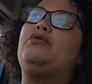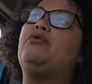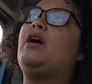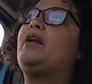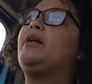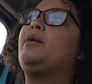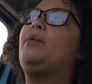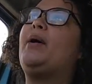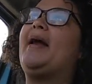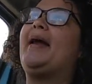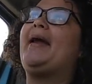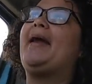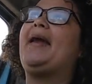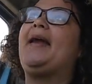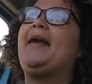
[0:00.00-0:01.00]
run
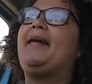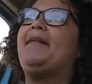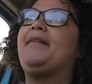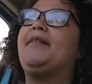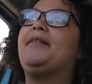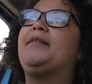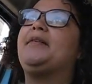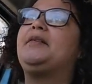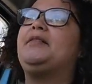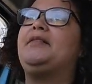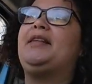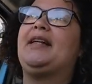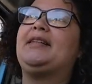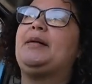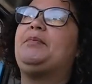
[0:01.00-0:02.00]
away,
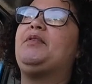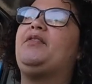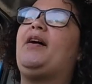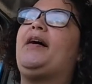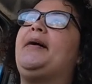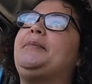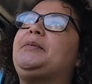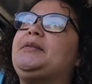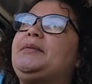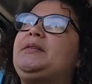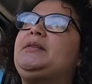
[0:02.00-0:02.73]
that type of vibe.